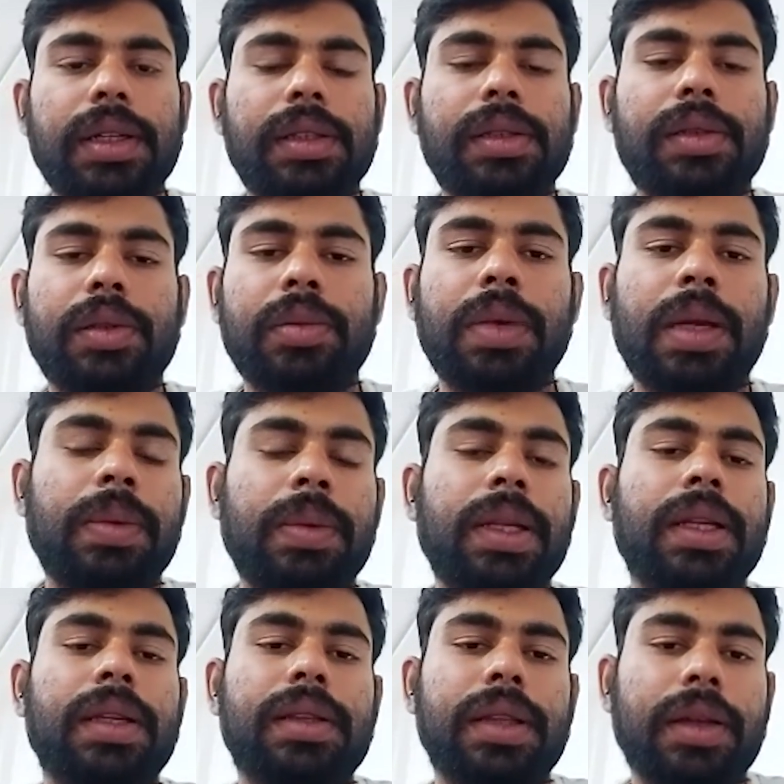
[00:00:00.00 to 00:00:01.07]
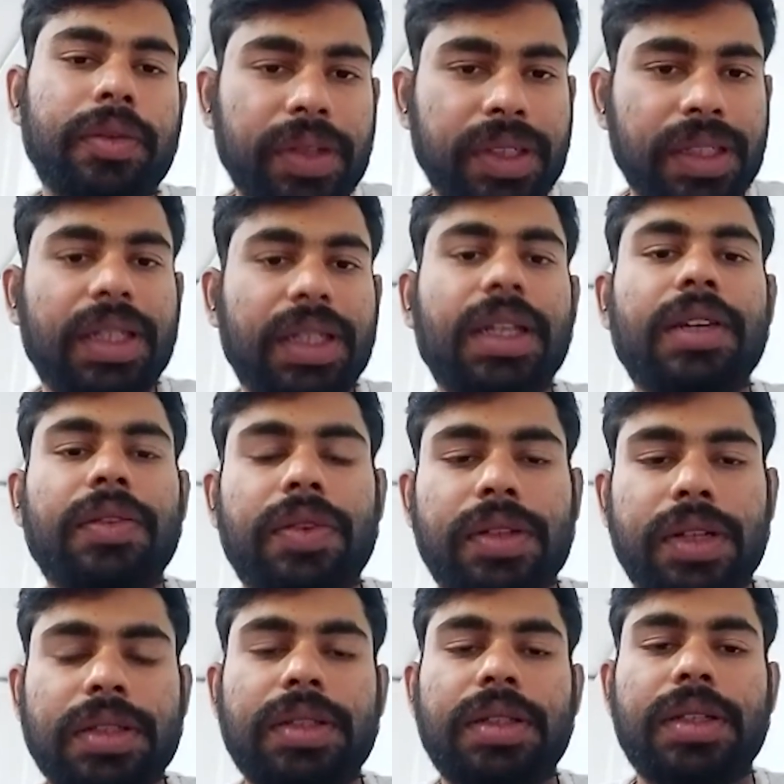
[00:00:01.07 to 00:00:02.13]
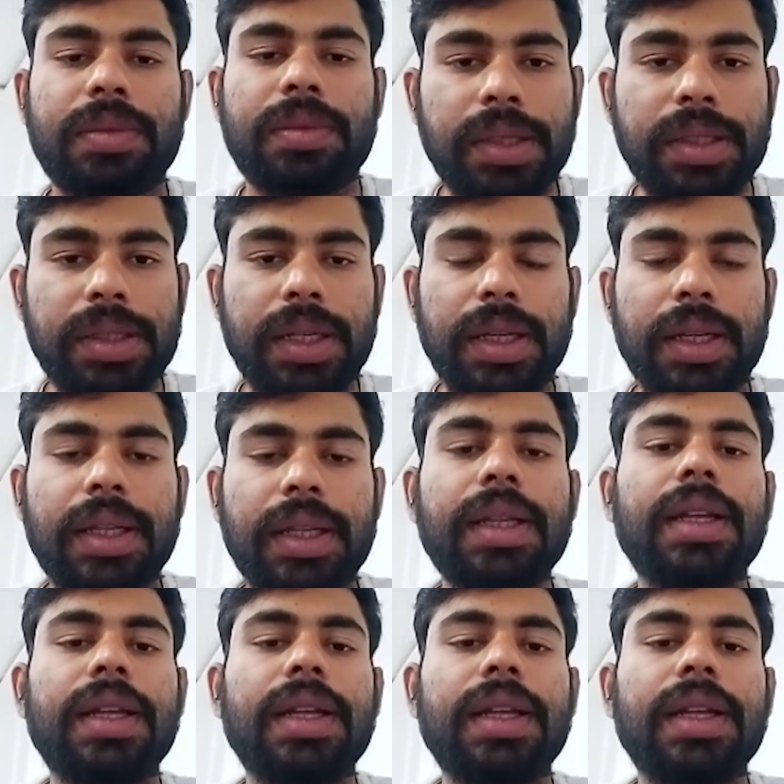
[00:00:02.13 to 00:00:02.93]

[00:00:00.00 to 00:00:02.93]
So maybe some physical infrastructure is missing,